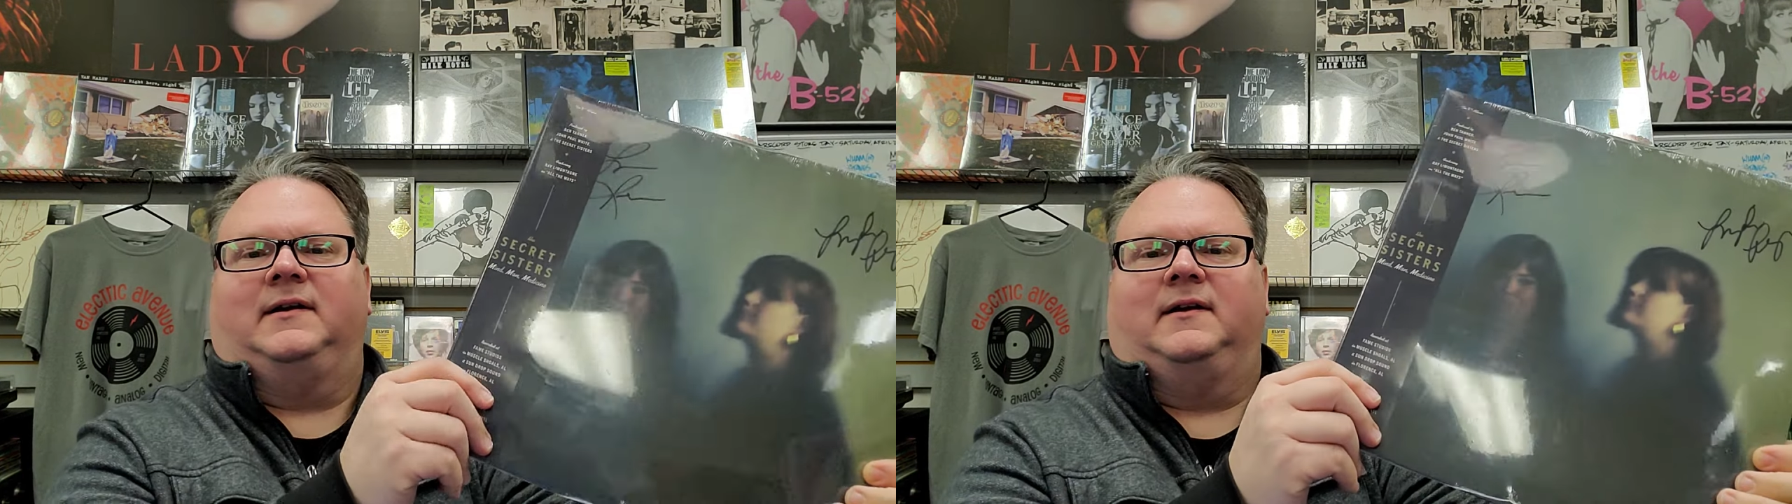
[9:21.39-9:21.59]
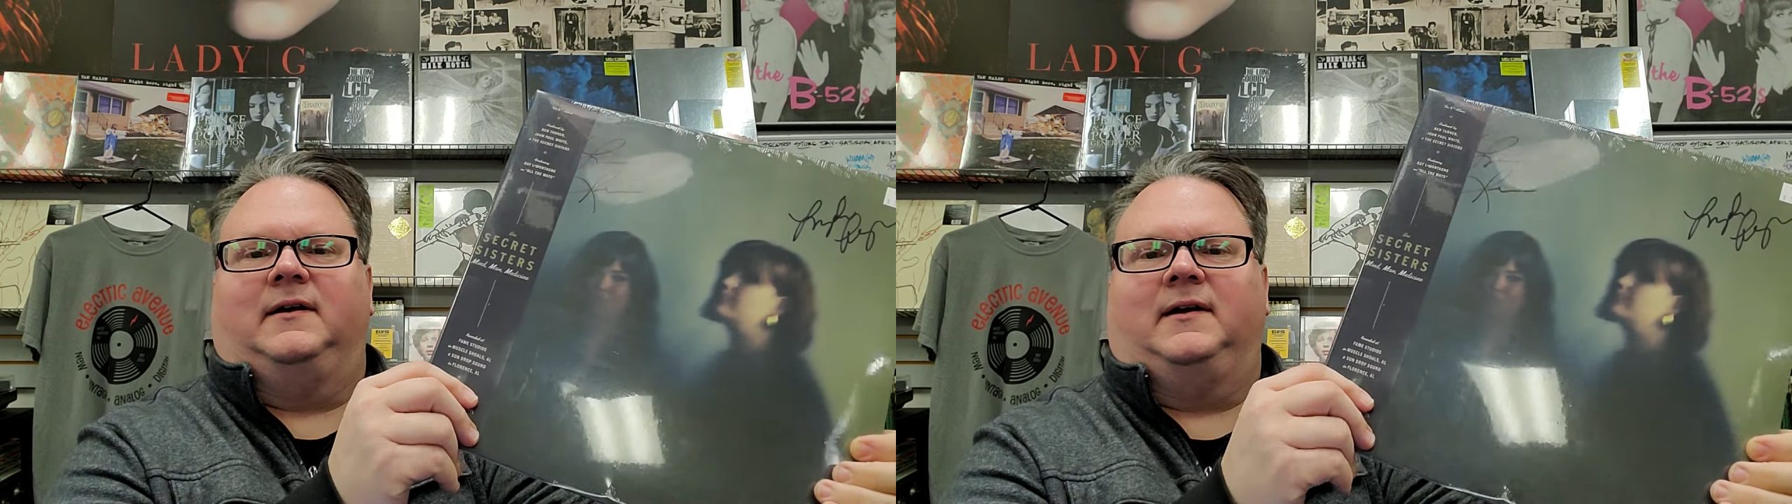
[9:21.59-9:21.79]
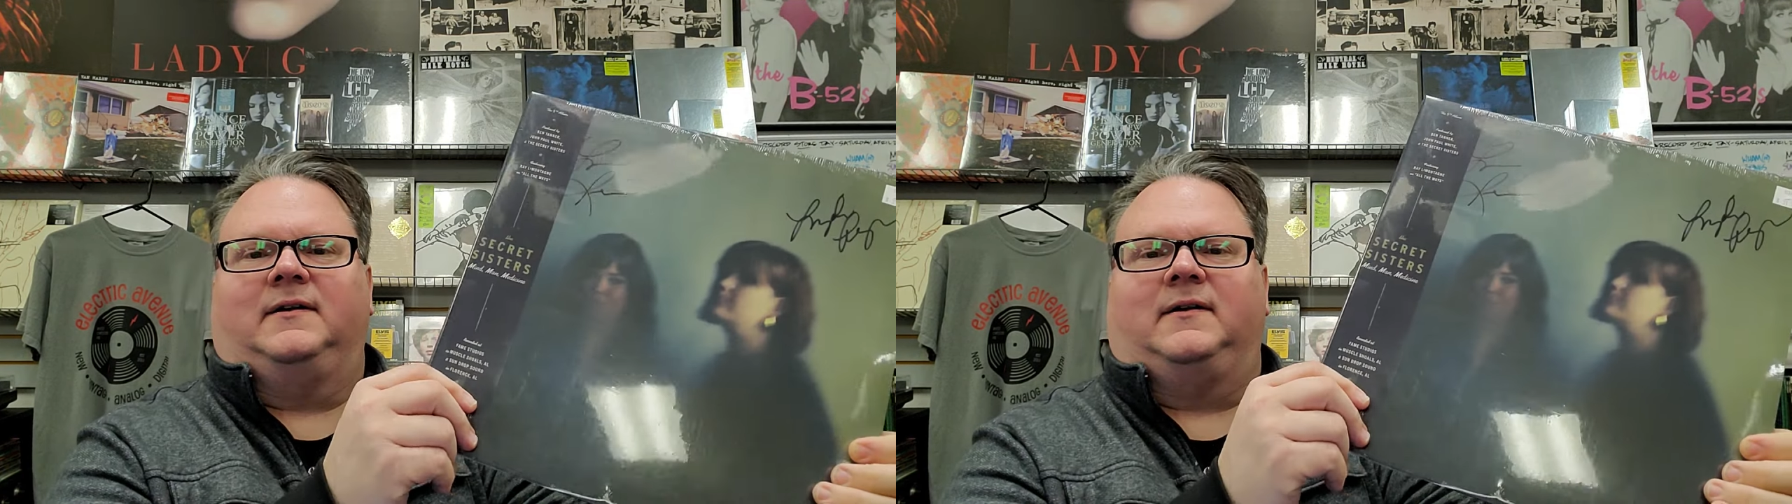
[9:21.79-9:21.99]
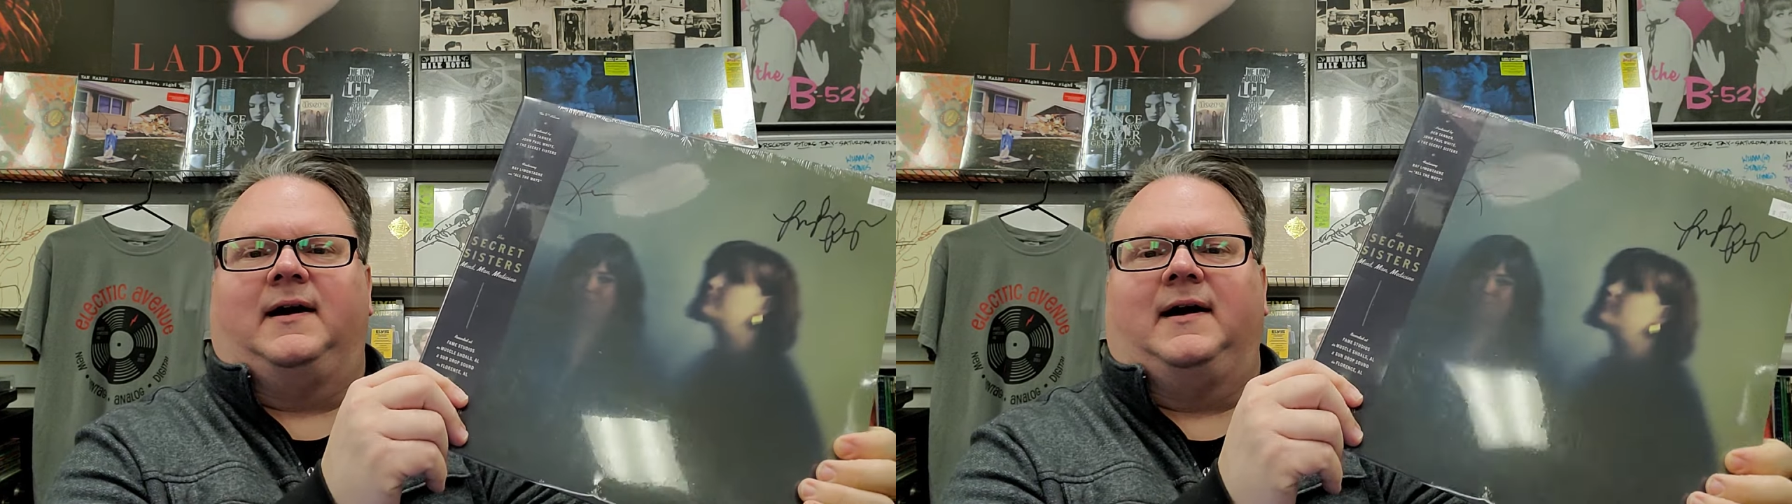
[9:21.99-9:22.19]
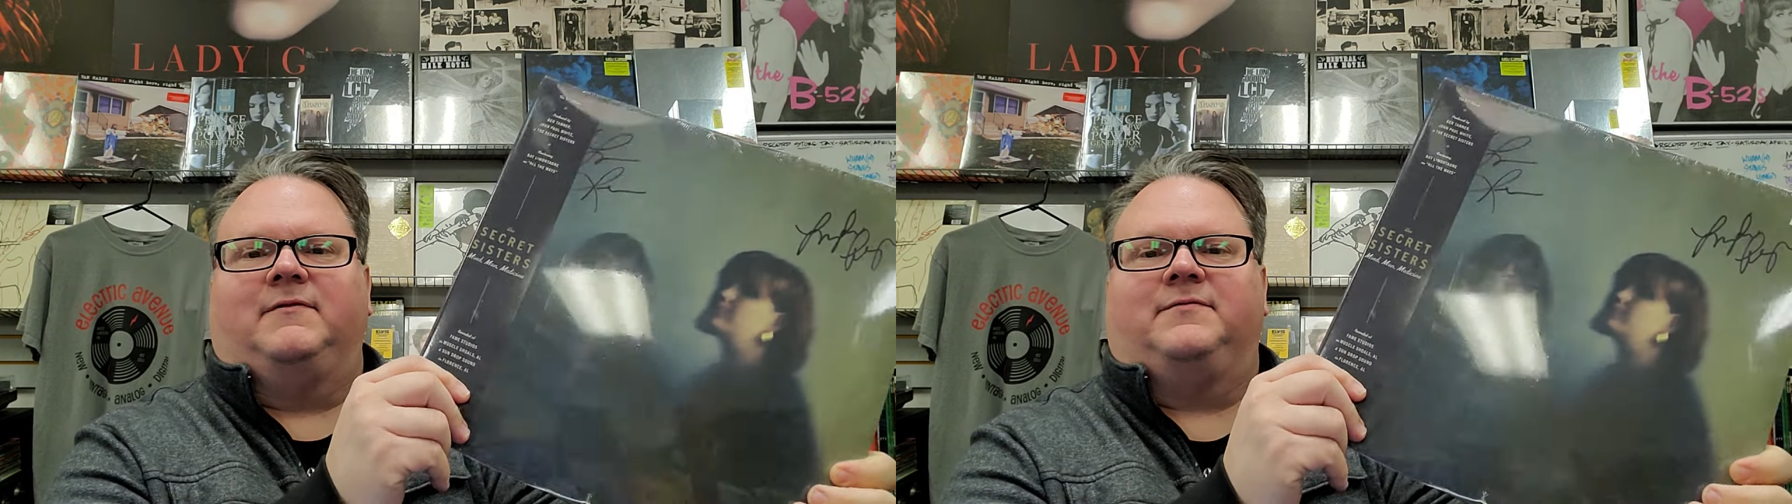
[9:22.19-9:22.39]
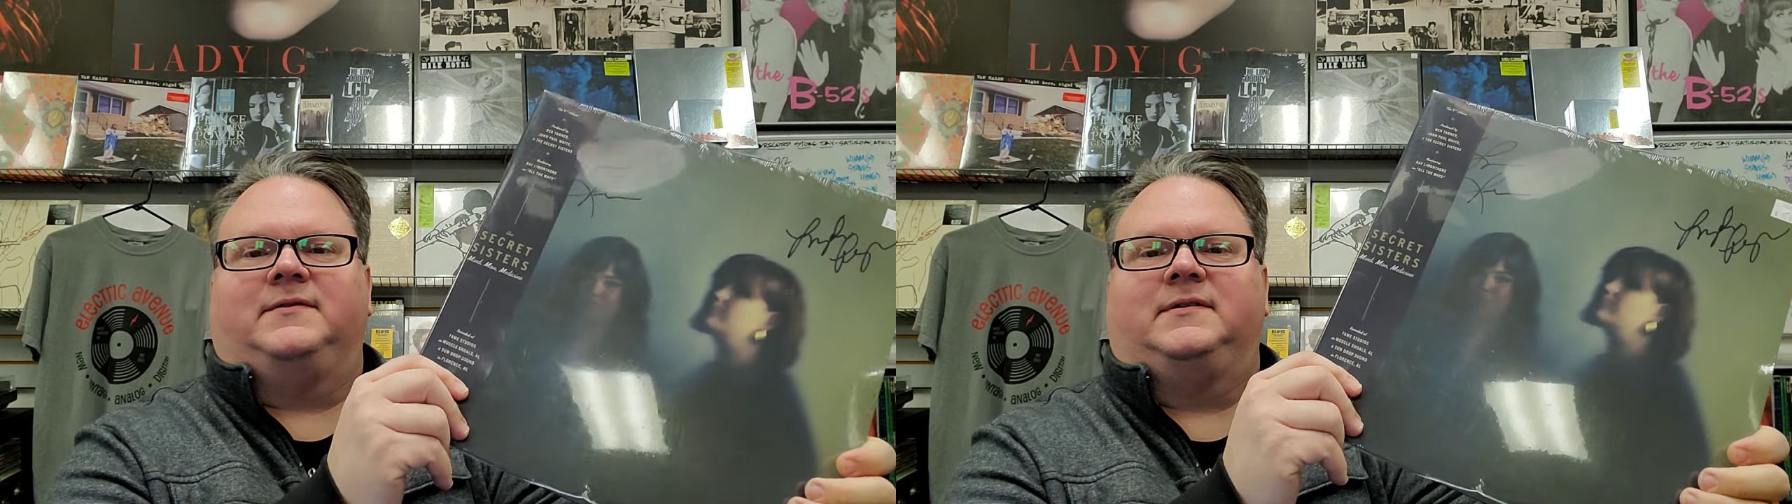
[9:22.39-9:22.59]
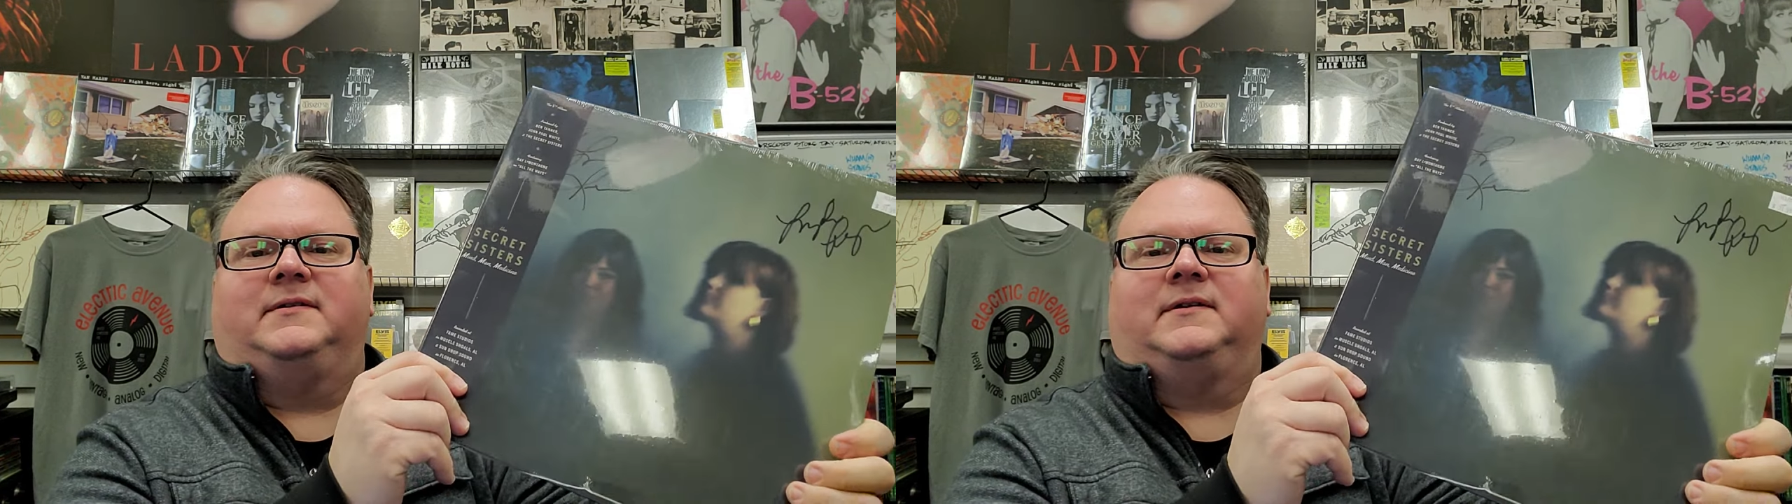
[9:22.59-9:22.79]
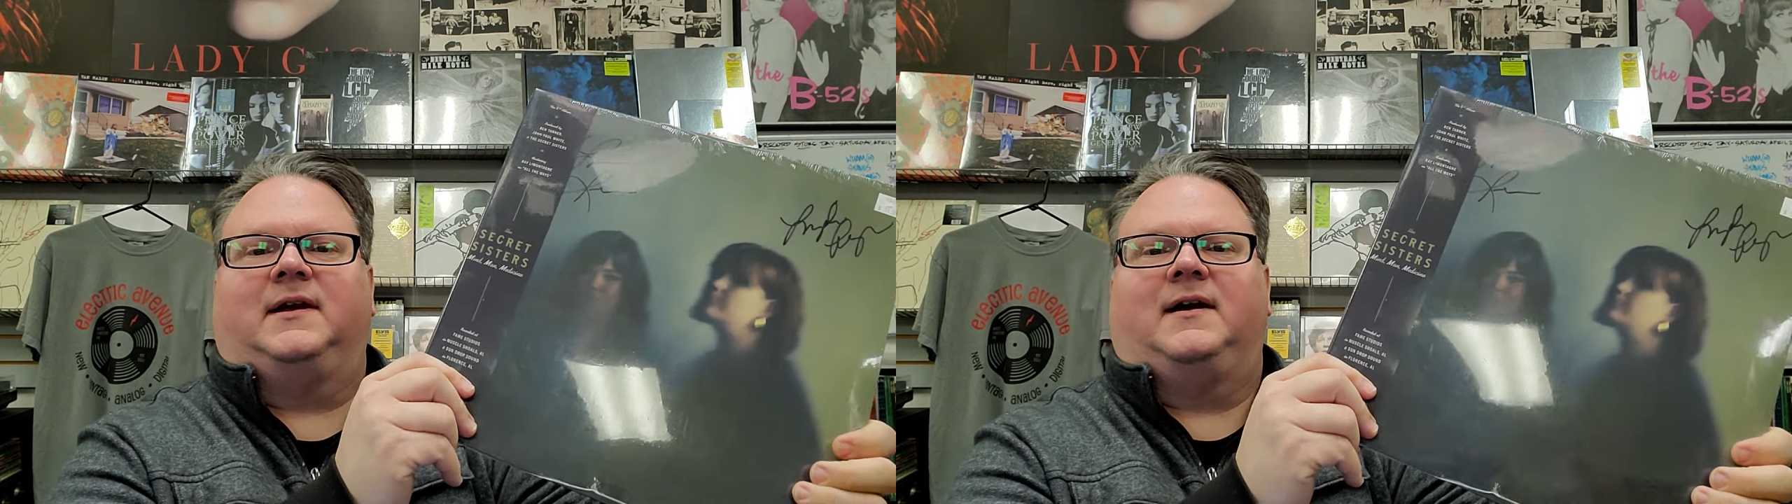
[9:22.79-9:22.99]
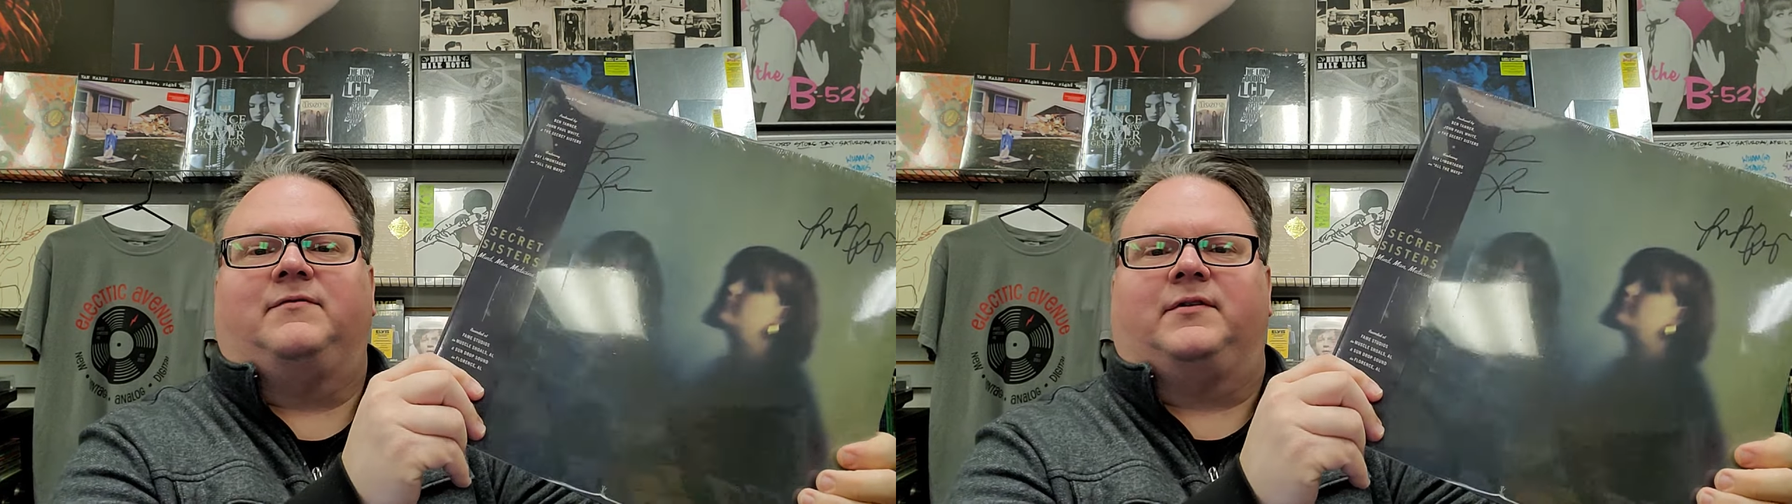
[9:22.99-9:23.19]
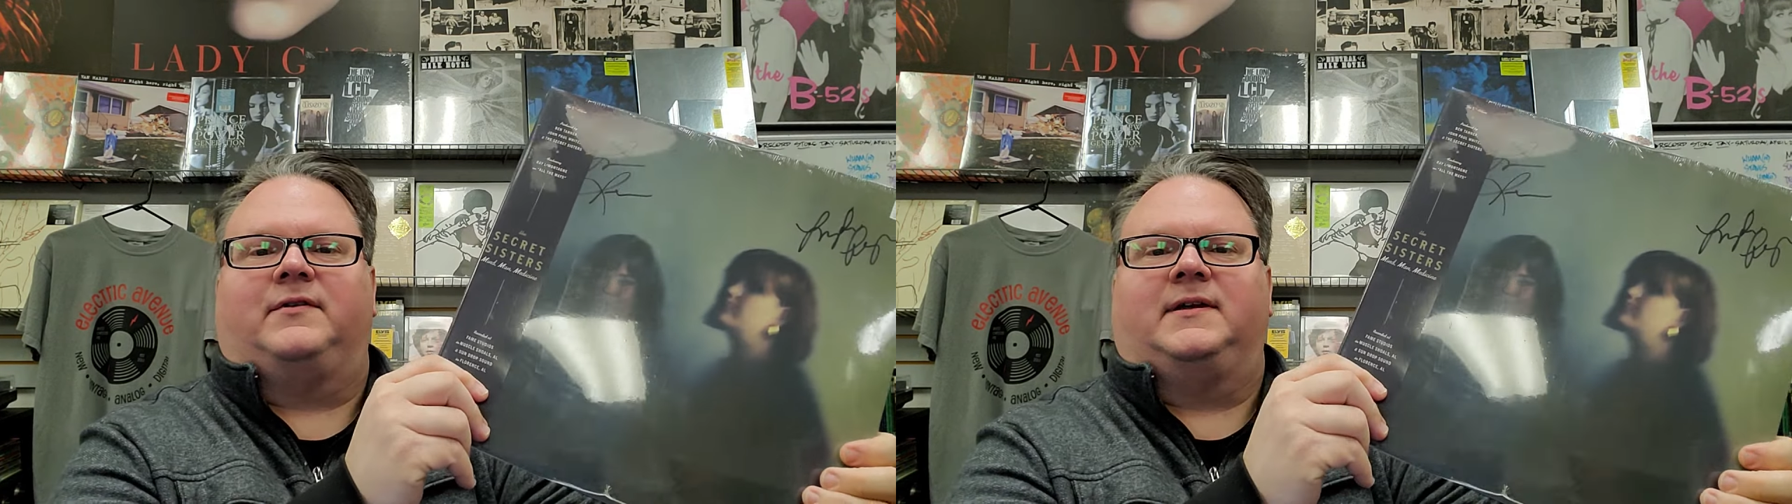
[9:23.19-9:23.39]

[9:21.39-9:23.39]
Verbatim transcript: an autographed cover.